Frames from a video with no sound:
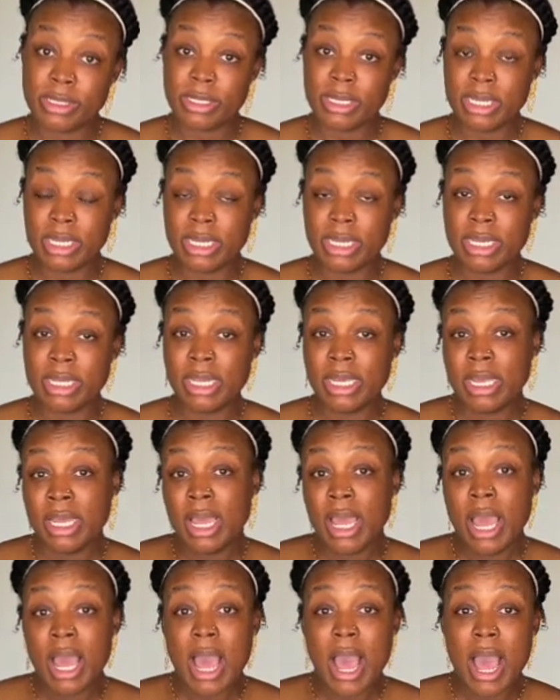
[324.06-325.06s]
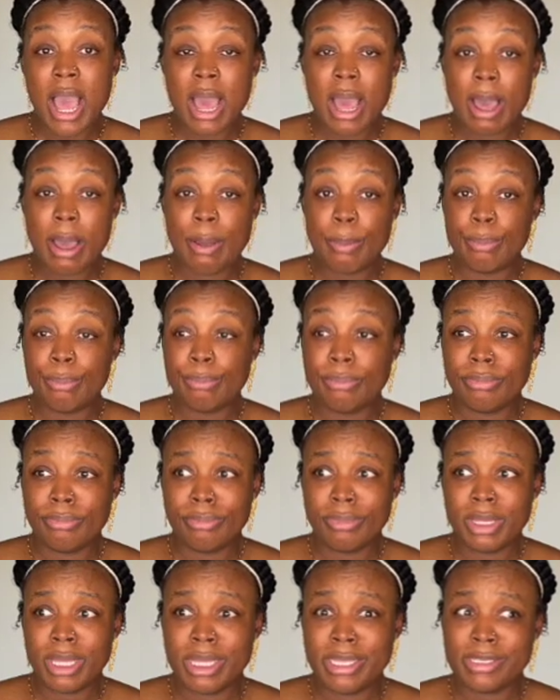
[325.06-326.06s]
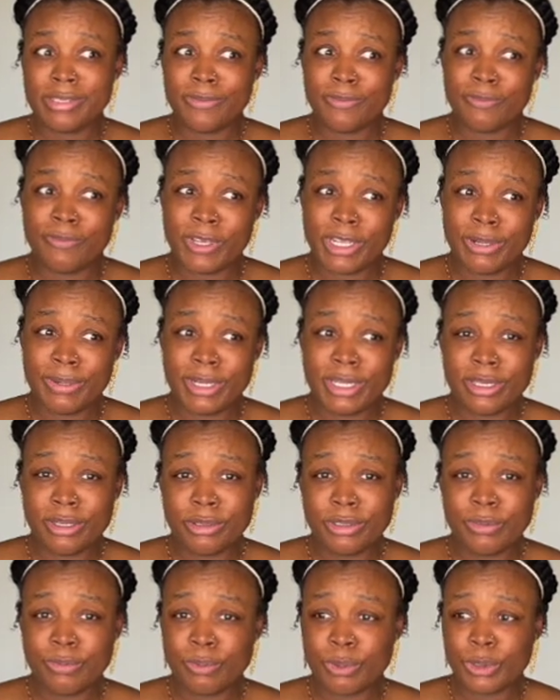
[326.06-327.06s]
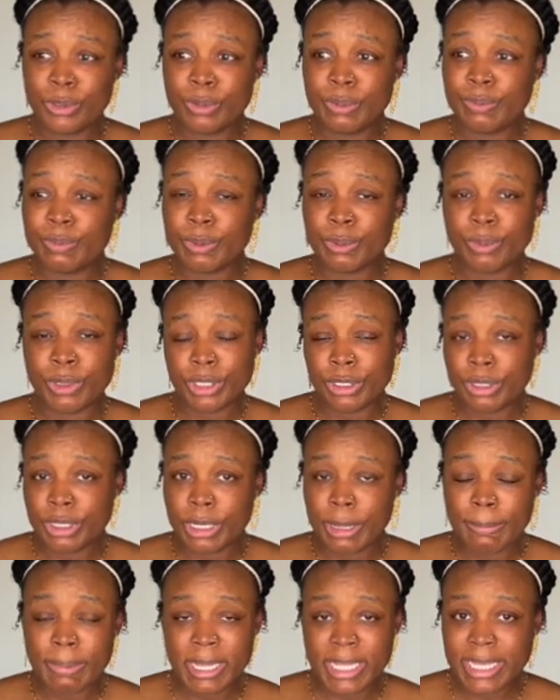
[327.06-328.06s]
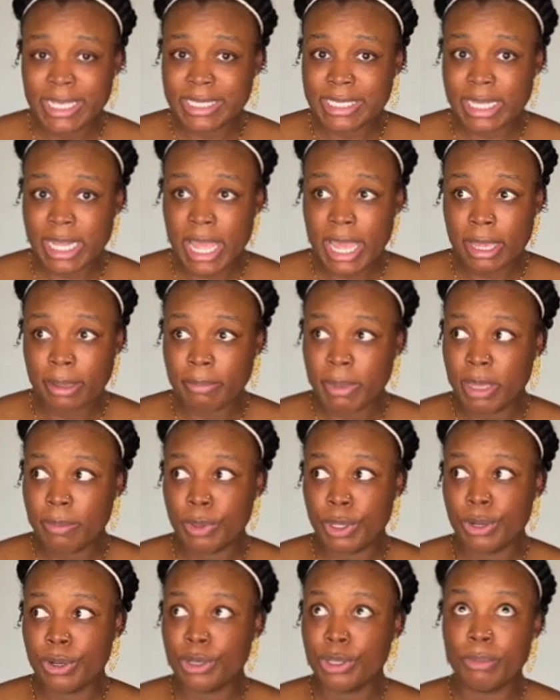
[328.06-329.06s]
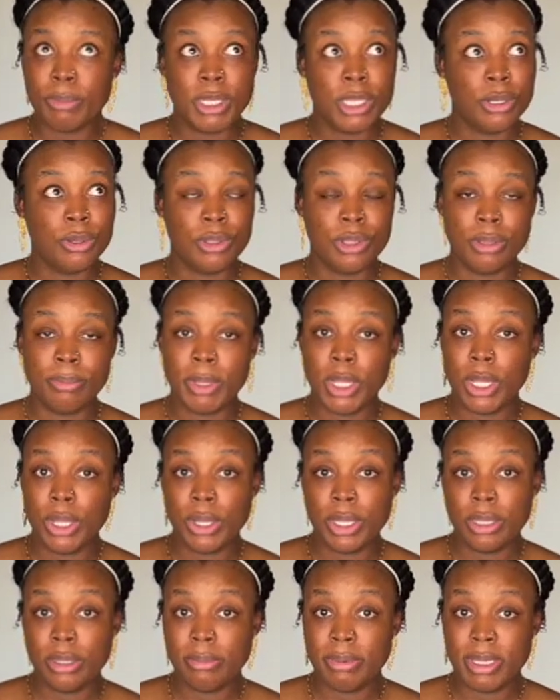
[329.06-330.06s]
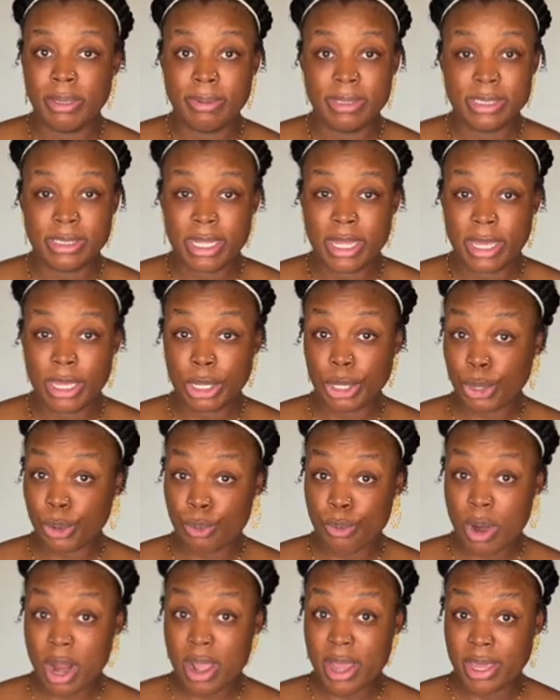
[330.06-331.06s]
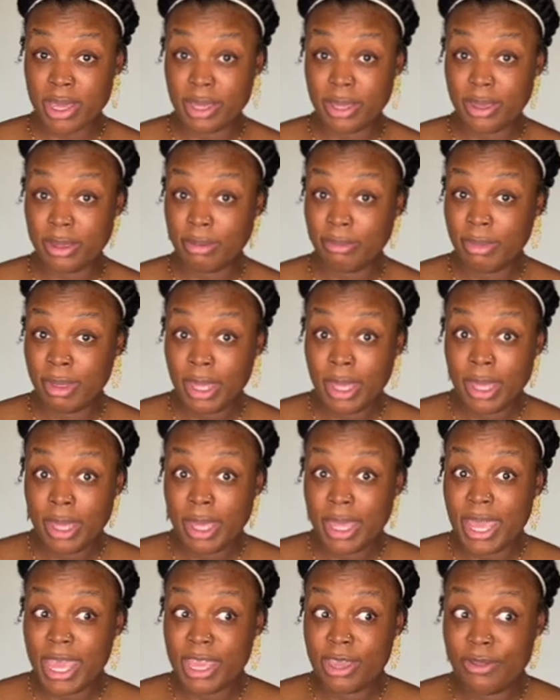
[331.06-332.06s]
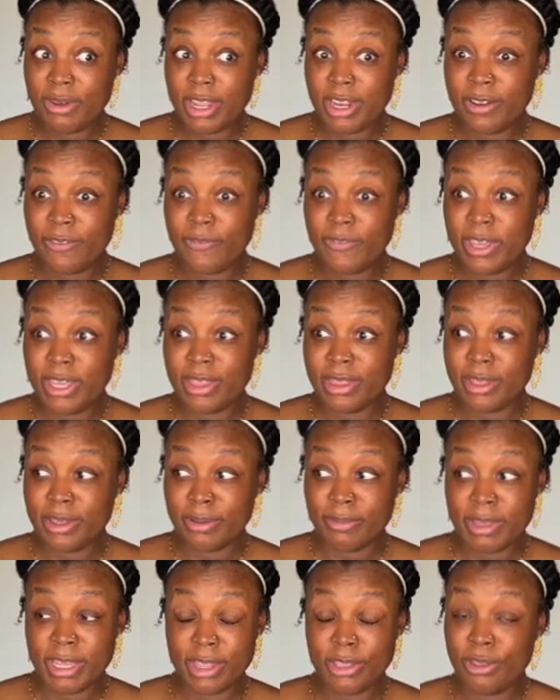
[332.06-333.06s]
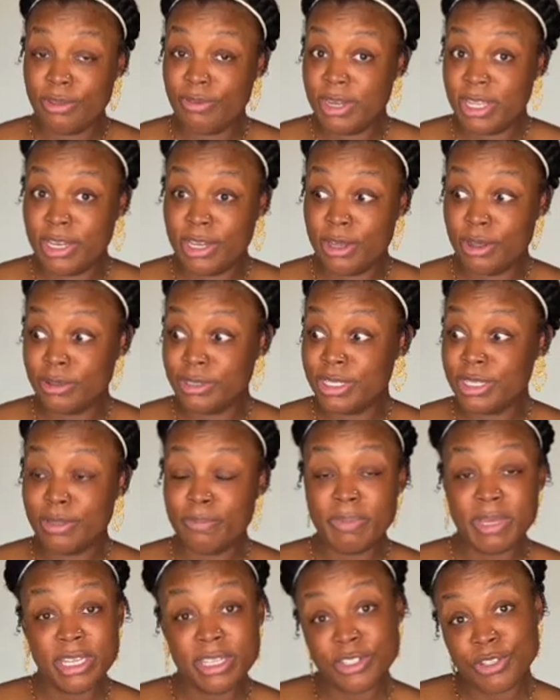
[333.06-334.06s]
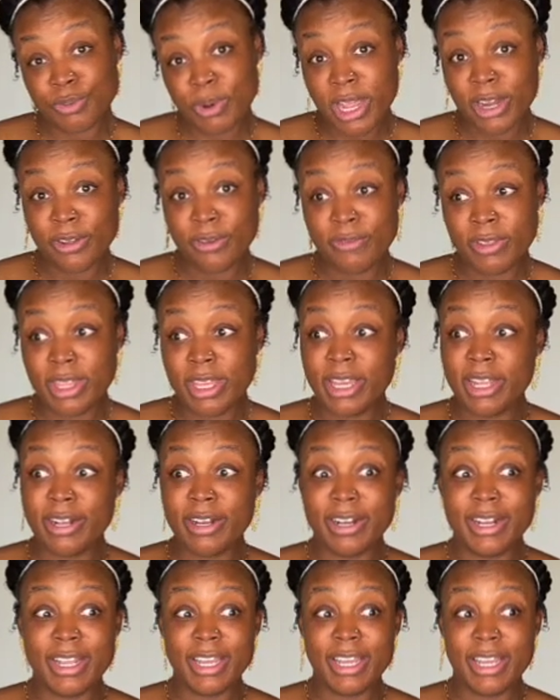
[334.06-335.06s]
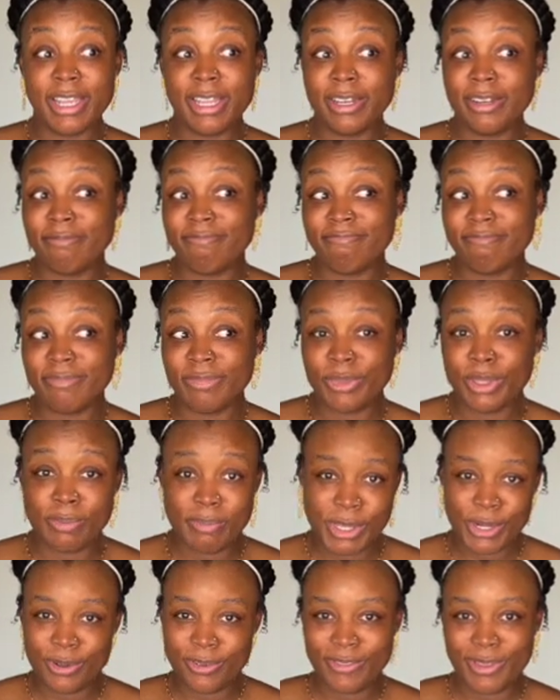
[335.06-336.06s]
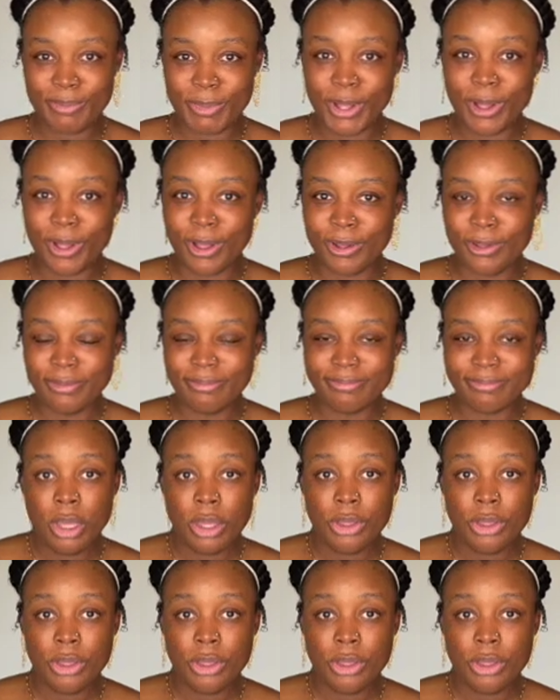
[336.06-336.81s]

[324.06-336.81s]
good. It's very useful for when you're in a place like maybe you're in the middle of the mall and the baby's like crying and you need to feed them and you need to go to the bench right over there in the middle of the mall.